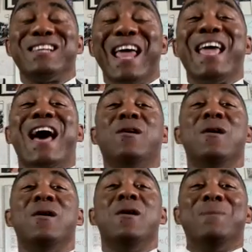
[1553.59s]
And they got
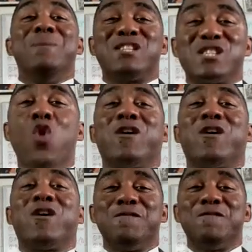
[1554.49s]
to be so
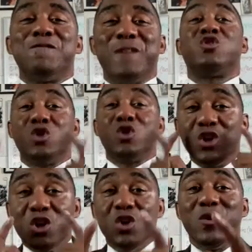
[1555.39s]
convincing to
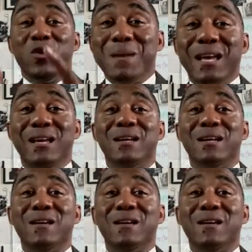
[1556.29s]
you and me